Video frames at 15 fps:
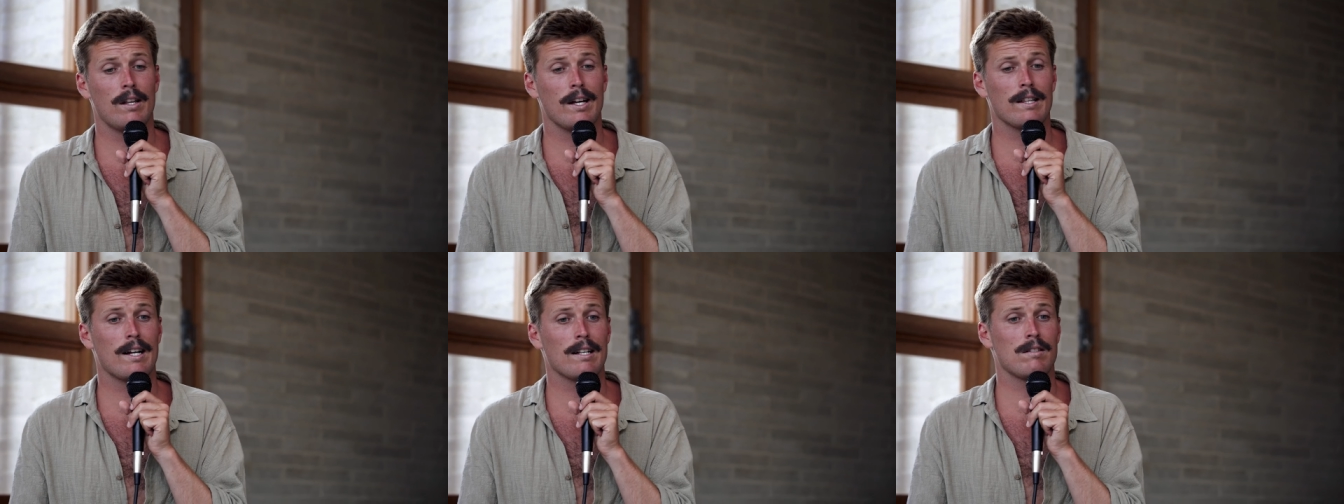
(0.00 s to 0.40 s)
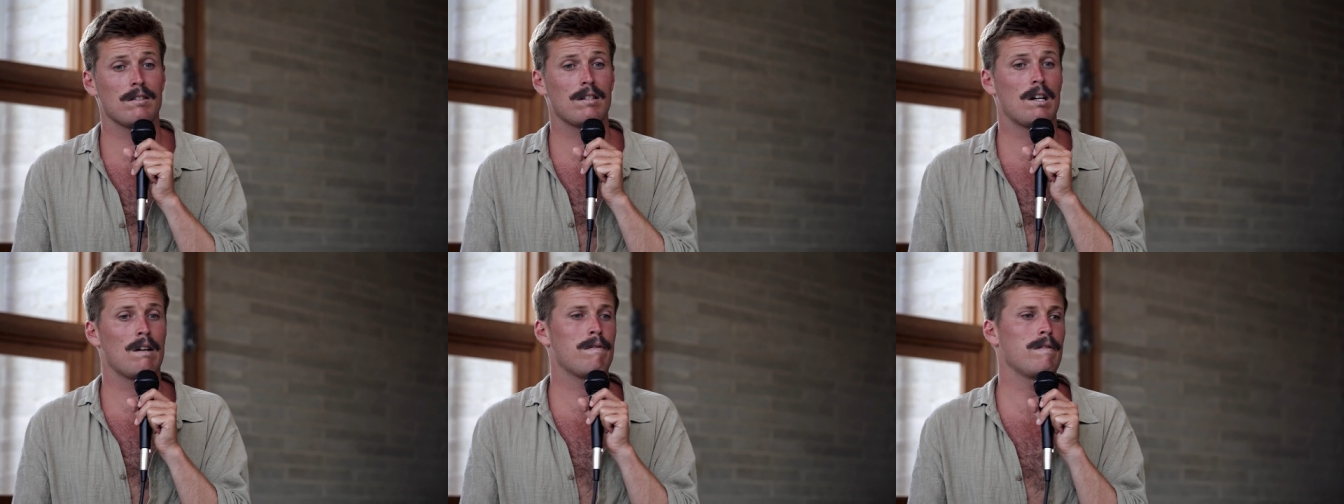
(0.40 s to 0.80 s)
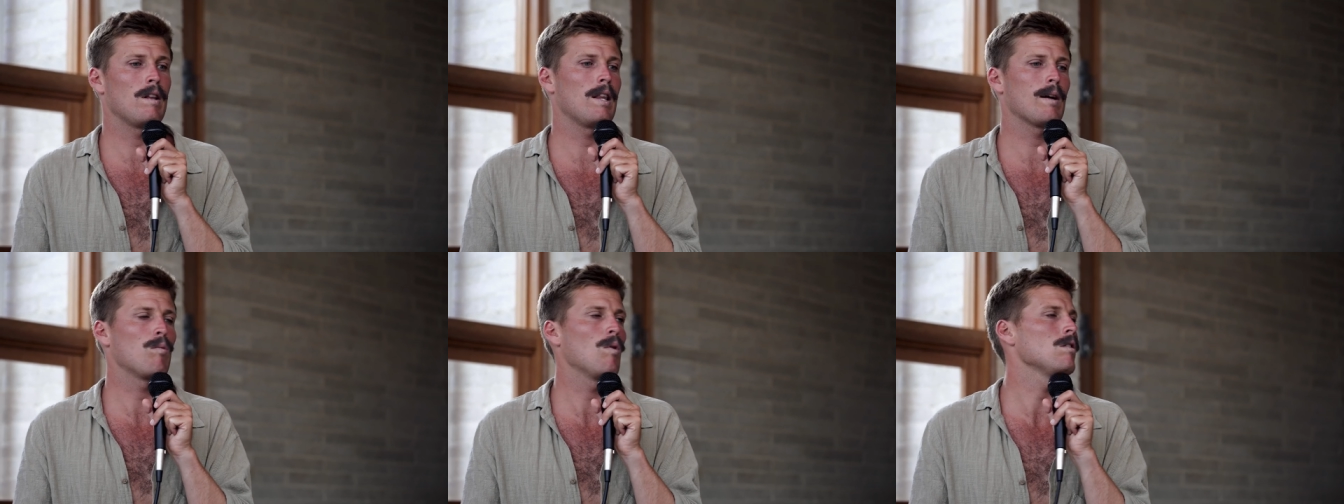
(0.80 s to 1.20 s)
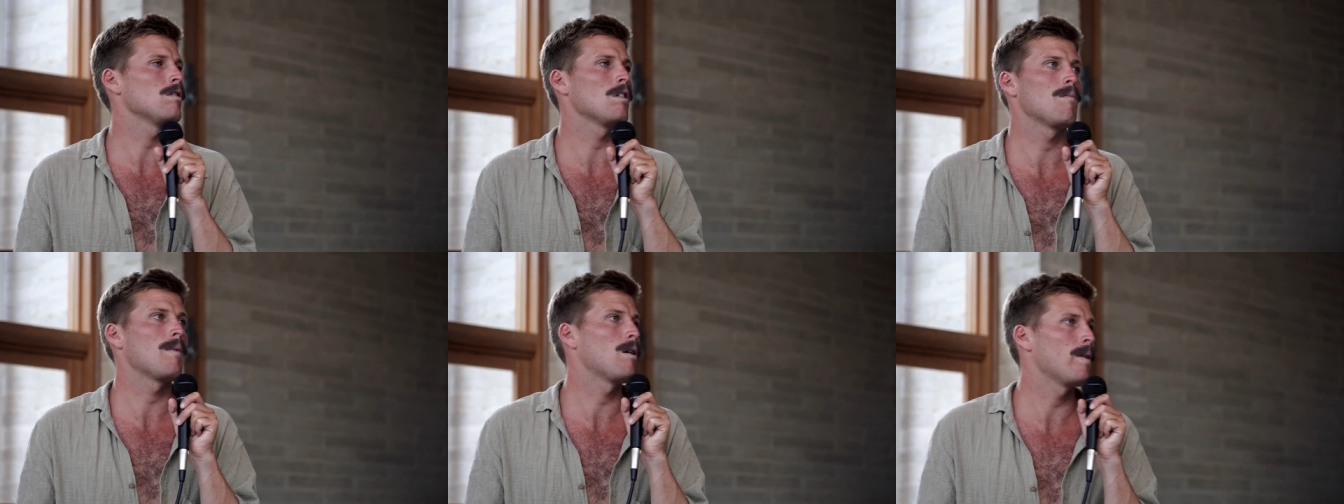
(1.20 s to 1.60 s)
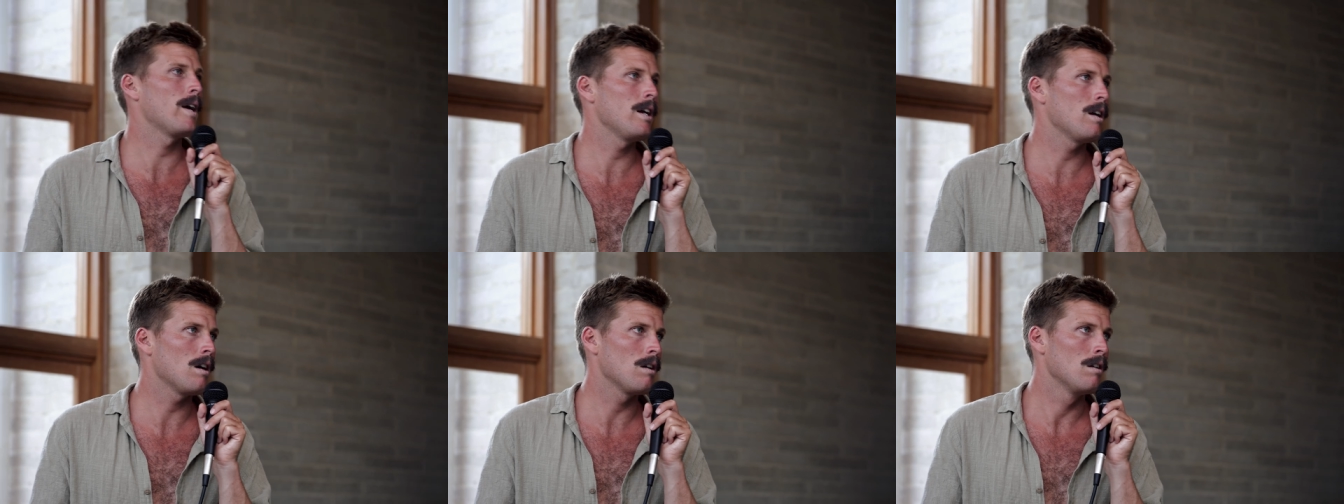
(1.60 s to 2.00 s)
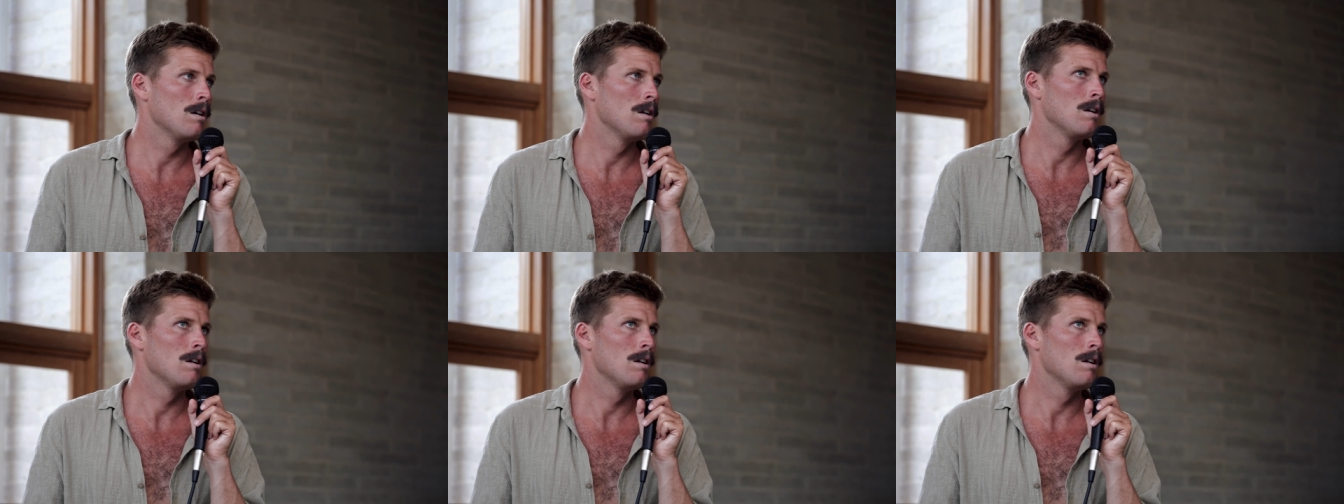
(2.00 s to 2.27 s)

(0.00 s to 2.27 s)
Like that's stuff that like wasn't on my radar.